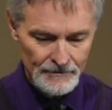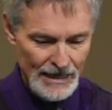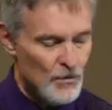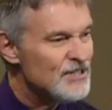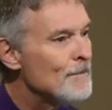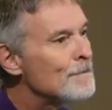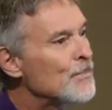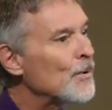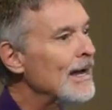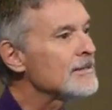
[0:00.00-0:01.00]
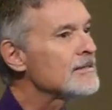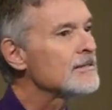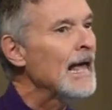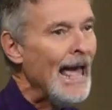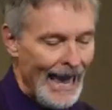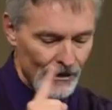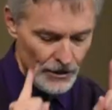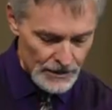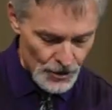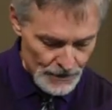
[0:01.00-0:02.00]
He was impressed. And
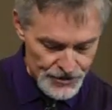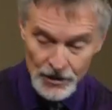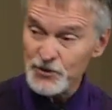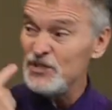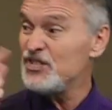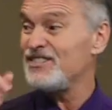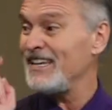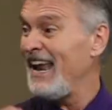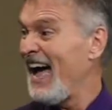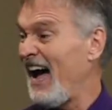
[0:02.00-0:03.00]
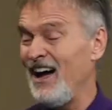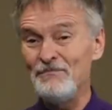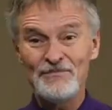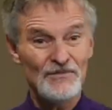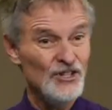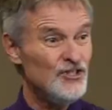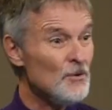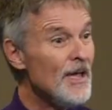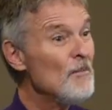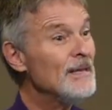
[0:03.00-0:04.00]
look at the results when she said, could you
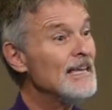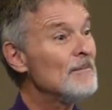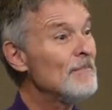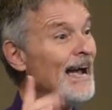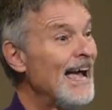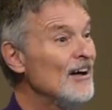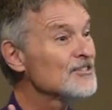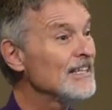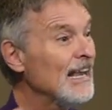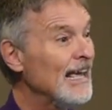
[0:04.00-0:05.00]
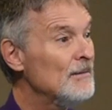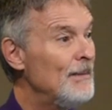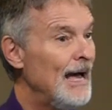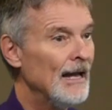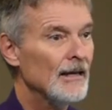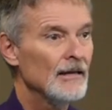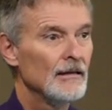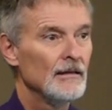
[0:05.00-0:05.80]
help me get my house and land back?